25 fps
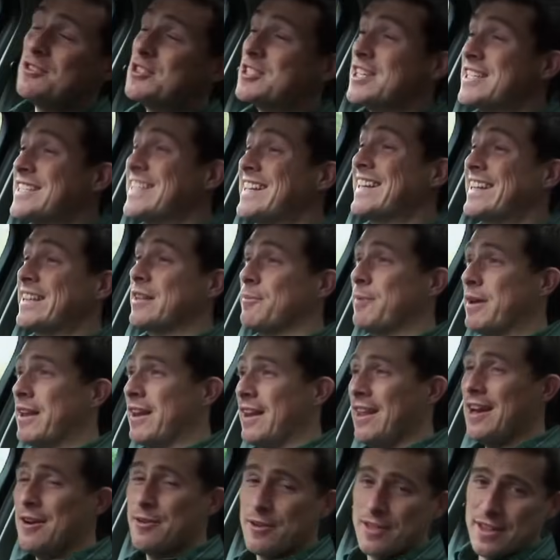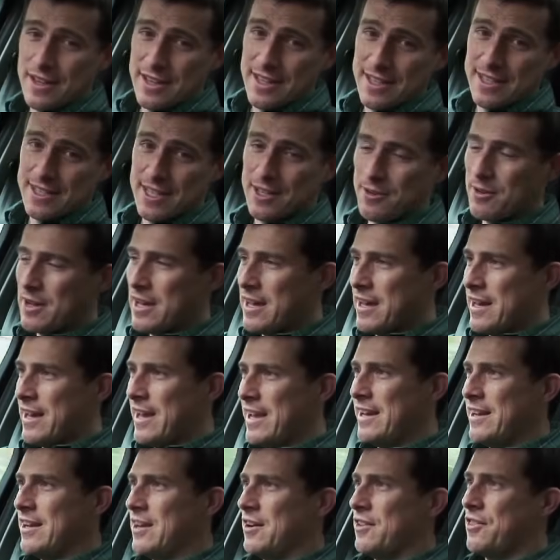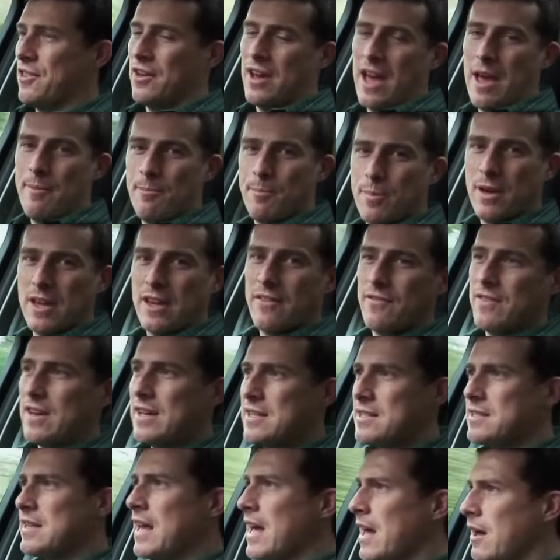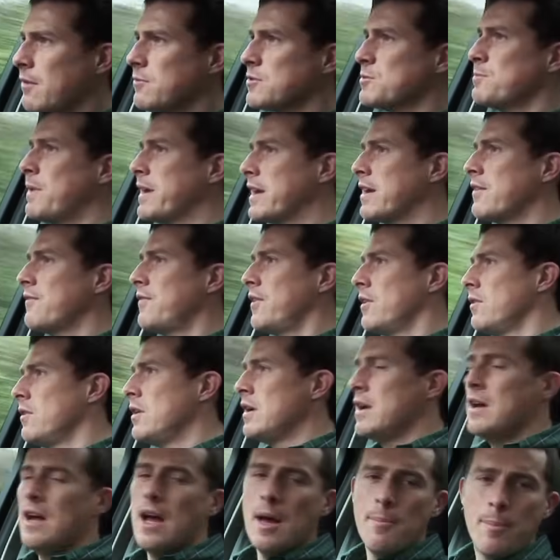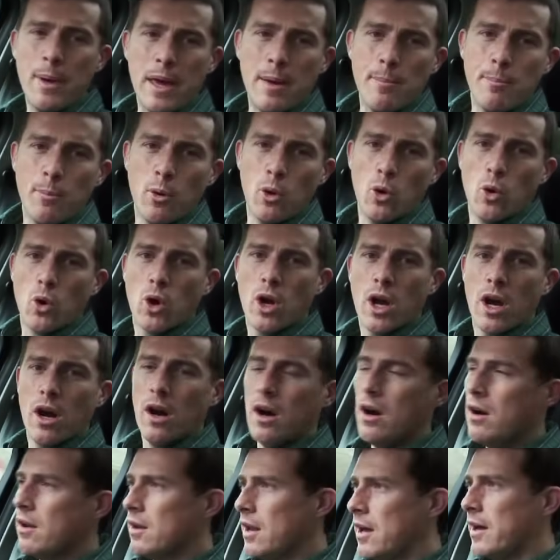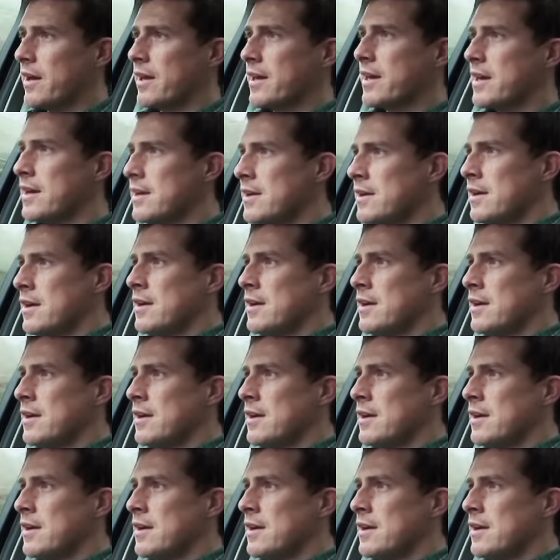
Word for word: sit a little bit lower than you do in other MPVs, and that helps make it feel a bit more car-like.